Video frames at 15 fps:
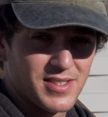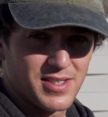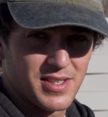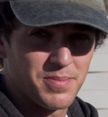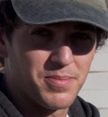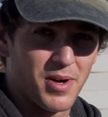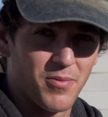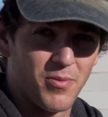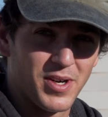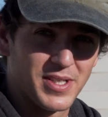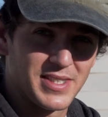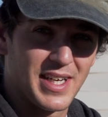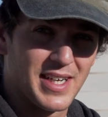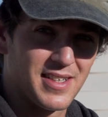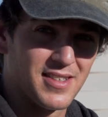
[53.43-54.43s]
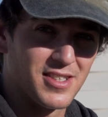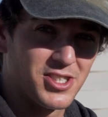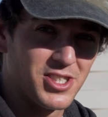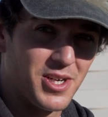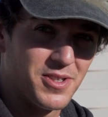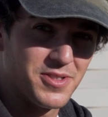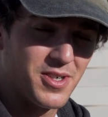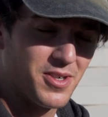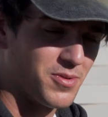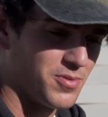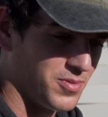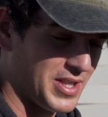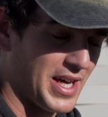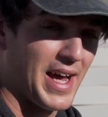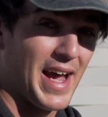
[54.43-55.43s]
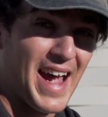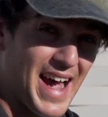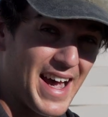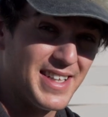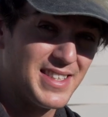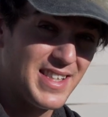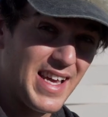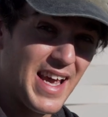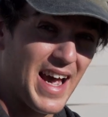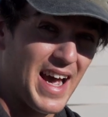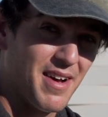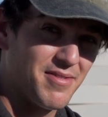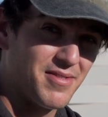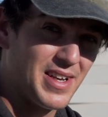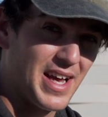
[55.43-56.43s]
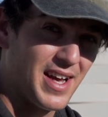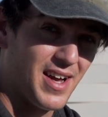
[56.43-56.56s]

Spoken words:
sleep on one side of the shelter that has the half